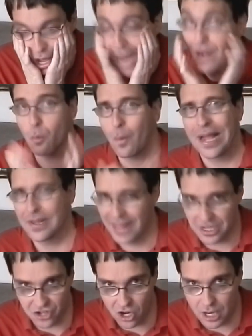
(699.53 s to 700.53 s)
I don't like
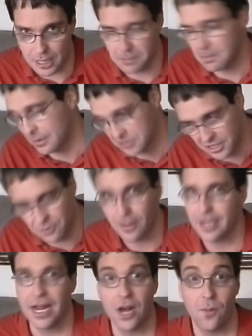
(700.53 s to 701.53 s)
that talk. I'll tell you
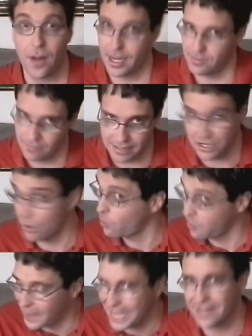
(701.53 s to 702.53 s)
right now, I really don't
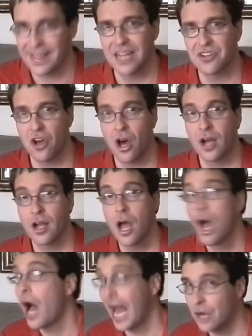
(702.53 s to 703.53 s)
like that talk.
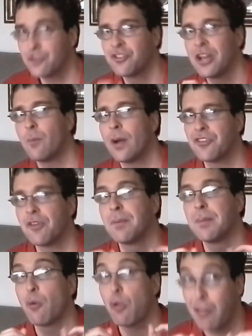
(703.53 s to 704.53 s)
I understand why some
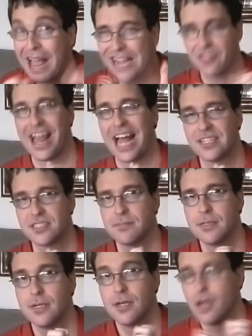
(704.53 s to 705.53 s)
people like that.
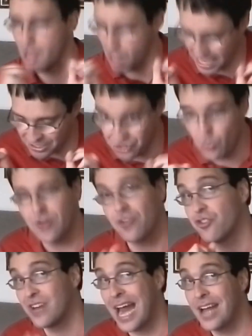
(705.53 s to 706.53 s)
I do
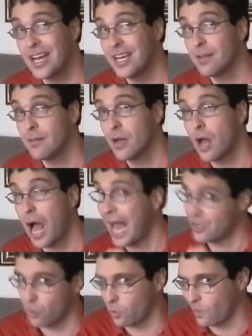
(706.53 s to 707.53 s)
understand it.
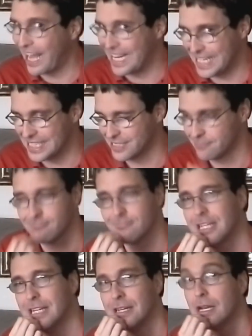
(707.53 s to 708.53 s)
I don't like it.
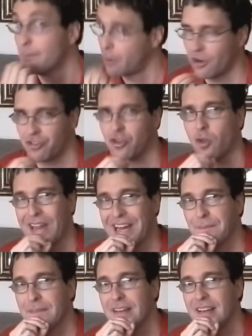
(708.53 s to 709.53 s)
Personally.
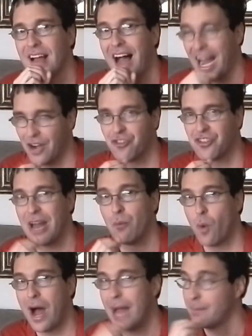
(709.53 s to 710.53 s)
I
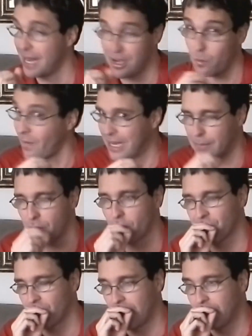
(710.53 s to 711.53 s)
understand why, but I don't like it
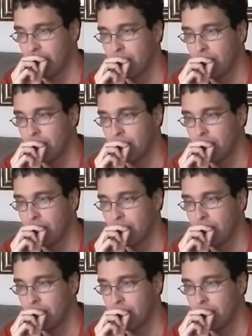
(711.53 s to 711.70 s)
personally.